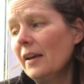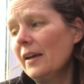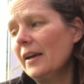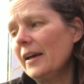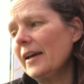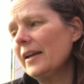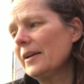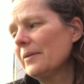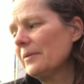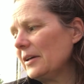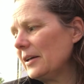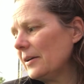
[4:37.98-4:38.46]

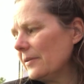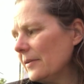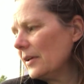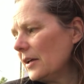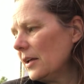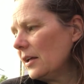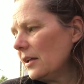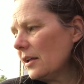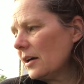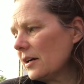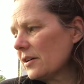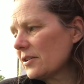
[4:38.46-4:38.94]
anyway,
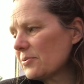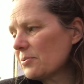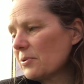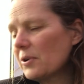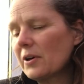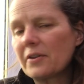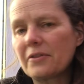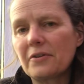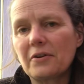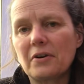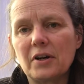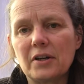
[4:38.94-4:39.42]
that's what
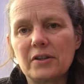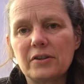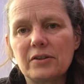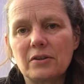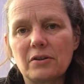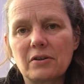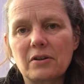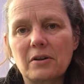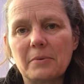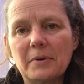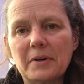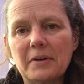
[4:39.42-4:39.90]
I thought I'd
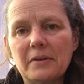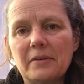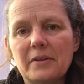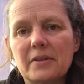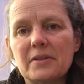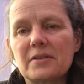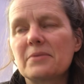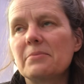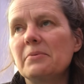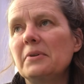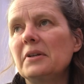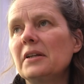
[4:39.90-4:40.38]
talk about
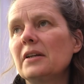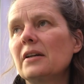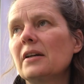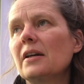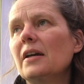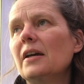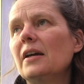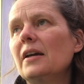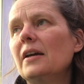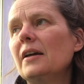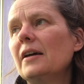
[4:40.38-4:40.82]
this week.